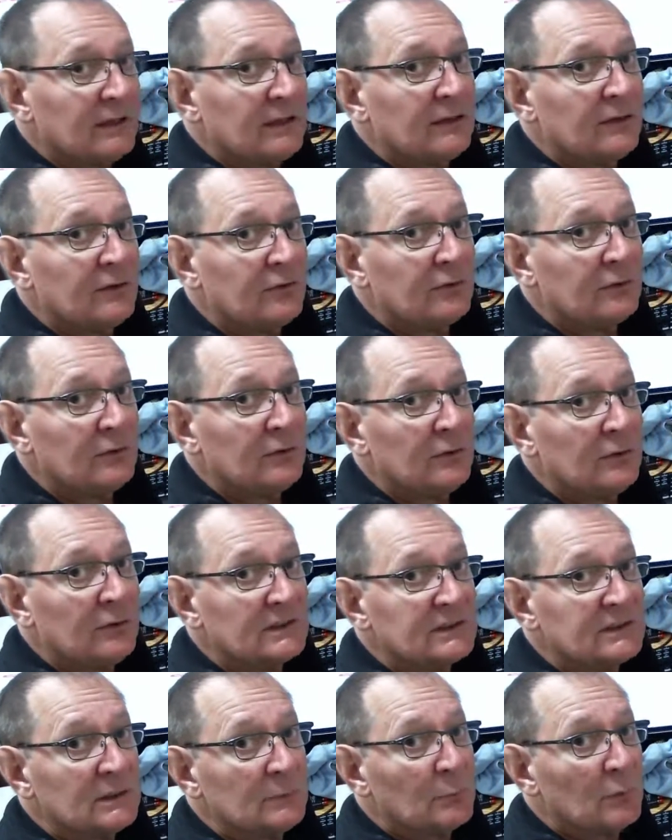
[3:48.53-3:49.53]
through a
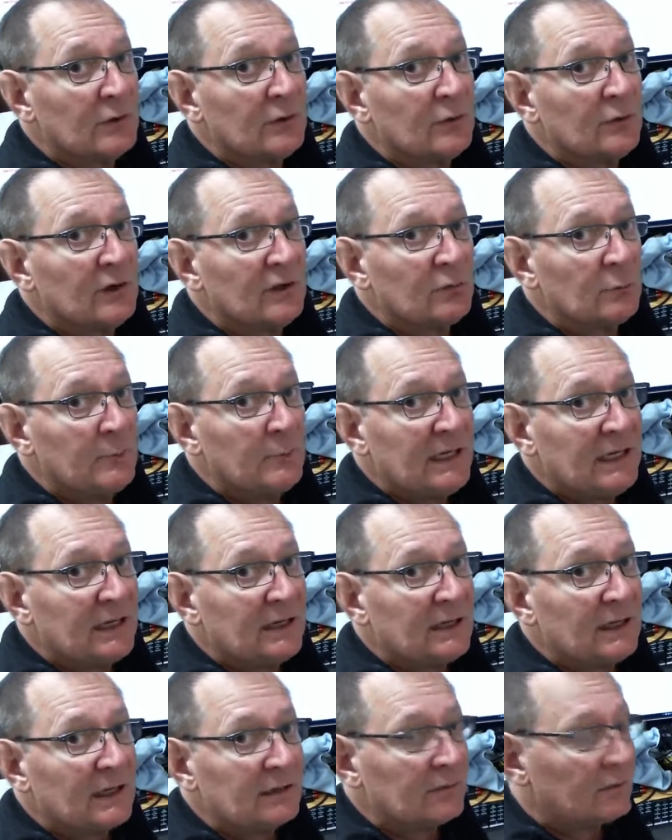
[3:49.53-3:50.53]
simple USB
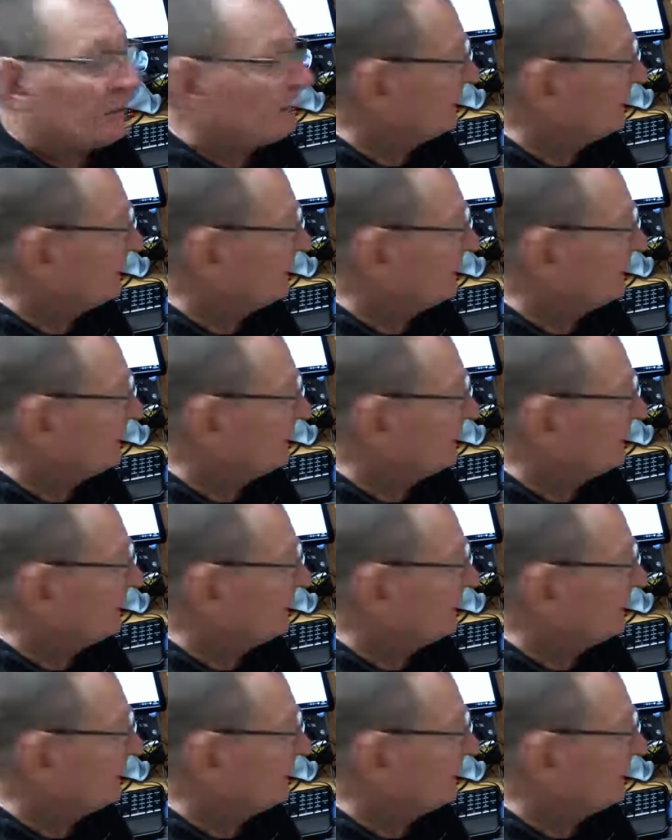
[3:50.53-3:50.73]
connector.